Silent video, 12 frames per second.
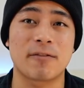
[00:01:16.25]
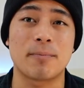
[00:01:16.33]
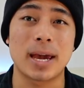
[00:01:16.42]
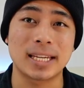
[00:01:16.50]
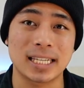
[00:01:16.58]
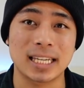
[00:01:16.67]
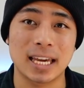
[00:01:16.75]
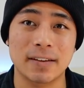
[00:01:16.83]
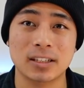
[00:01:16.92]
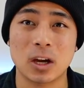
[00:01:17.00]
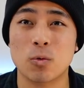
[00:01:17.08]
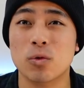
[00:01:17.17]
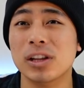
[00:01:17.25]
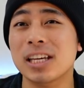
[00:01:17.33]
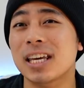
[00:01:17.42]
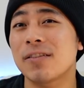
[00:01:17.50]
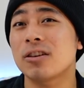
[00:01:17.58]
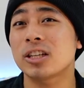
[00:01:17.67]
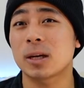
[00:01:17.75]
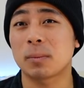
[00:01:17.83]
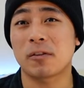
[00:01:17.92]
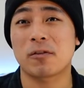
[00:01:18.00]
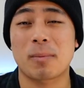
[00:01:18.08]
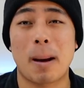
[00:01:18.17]
of basic gifts and really give you
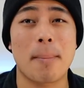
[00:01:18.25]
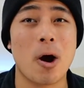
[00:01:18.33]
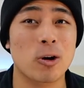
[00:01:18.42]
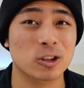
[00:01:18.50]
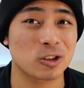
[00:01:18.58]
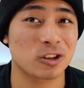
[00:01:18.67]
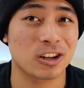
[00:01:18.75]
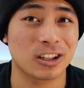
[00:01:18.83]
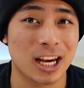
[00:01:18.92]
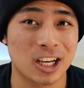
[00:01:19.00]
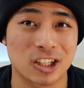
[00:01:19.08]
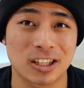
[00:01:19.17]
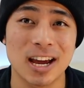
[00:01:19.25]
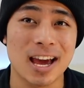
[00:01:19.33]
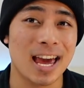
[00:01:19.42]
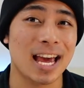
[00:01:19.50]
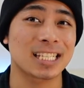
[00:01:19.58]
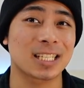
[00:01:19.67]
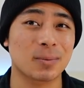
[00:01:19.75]
something from my personal collection